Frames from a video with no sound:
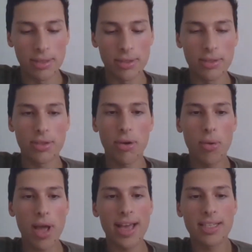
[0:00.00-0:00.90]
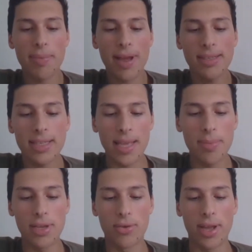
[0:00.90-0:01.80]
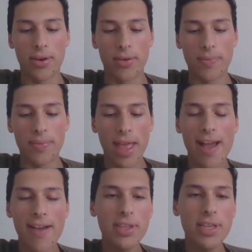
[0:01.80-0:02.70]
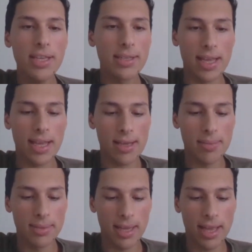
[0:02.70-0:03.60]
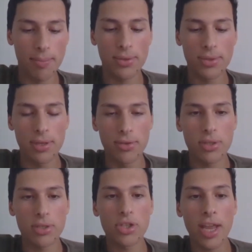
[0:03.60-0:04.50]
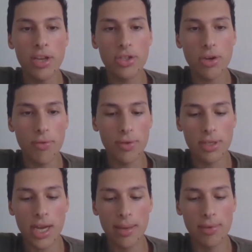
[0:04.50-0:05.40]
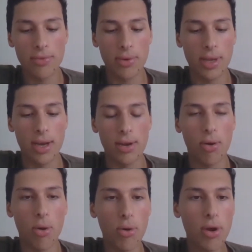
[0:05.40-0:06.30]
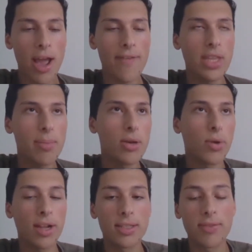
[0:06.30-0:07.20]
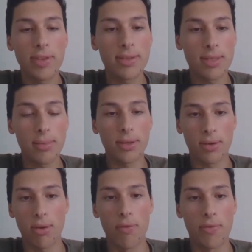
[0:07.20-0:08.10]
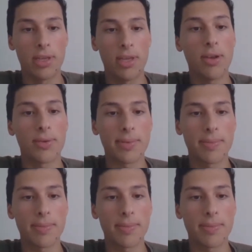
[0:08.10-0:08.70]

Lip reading: So as a past AP grader, have the exams and procedures changed over the time you've graded, or have they been relatively similar over the years?